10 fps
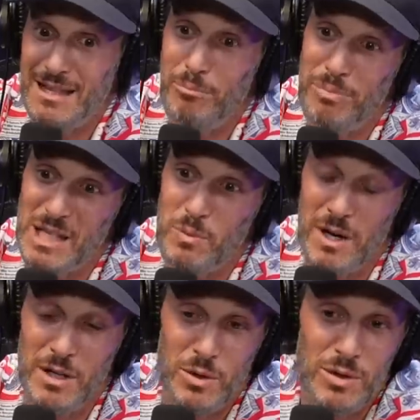the best way to
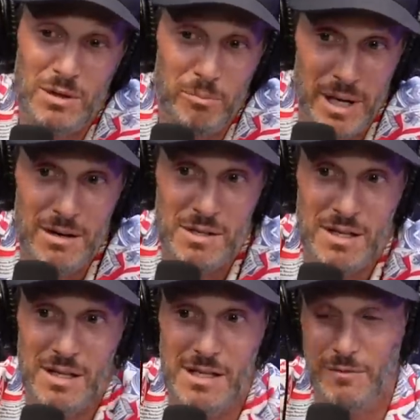do a comparison
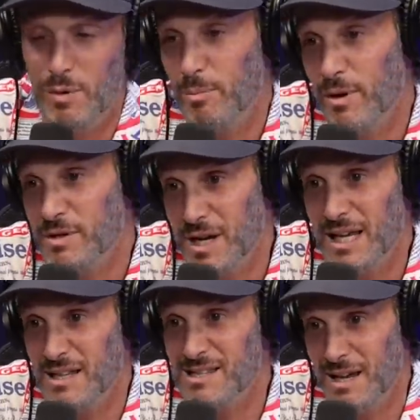is if we're both yeah, saying
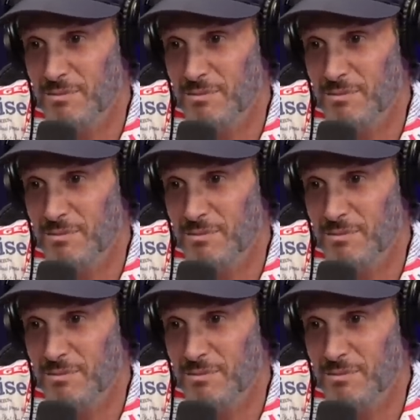the same